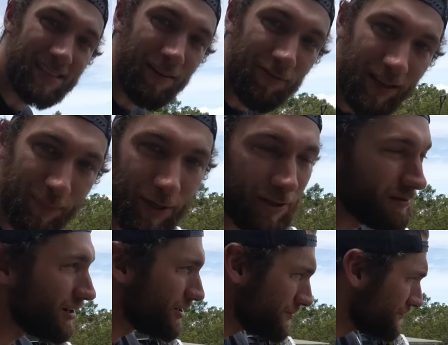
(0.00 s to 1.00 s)
stuff like build a
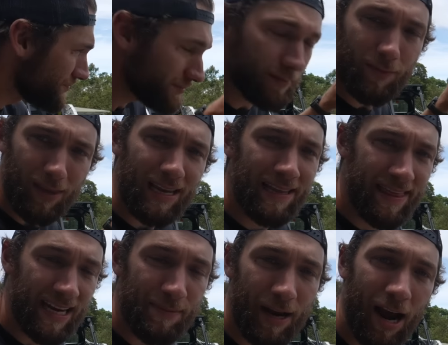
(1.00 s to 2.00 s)
road and
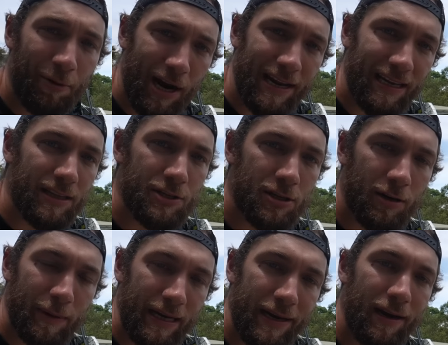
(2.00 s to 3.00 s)
think about how we're gonna get this
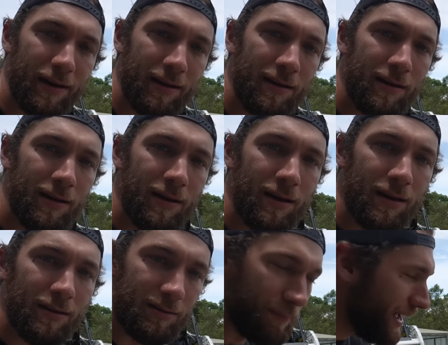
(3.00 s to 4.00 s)
turbine done.
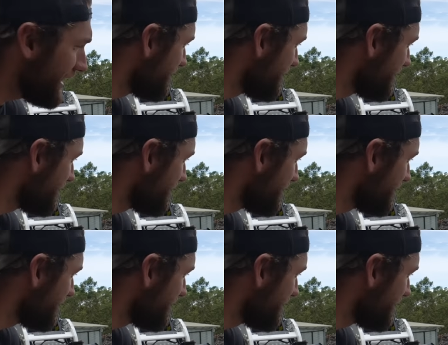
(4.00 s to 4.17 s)
The bad